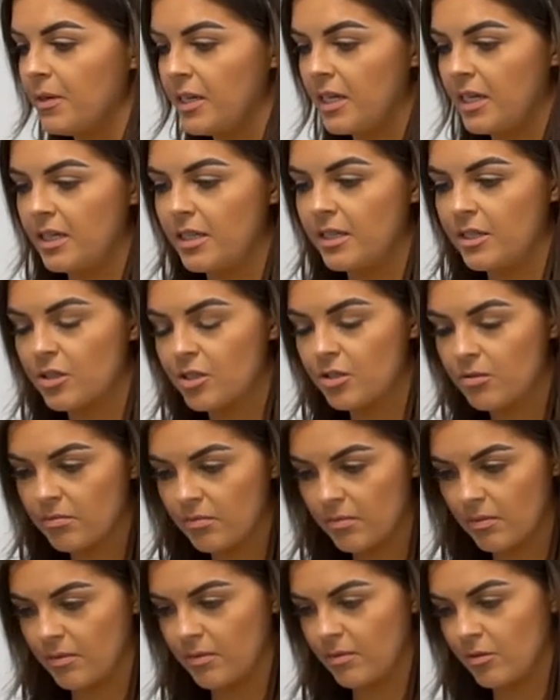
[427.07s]
I'd be
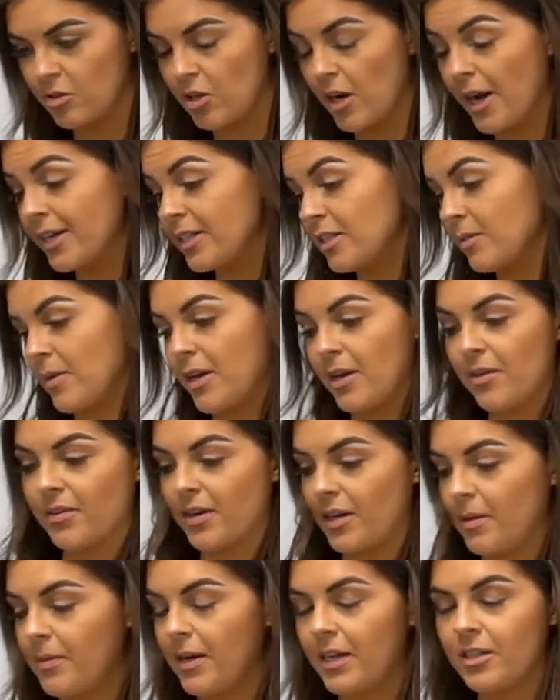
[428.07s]
trying to
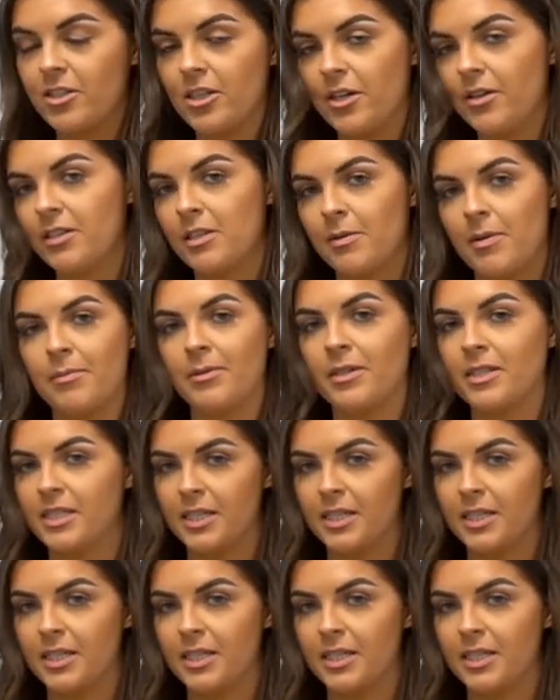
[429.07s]
make really bad jokes.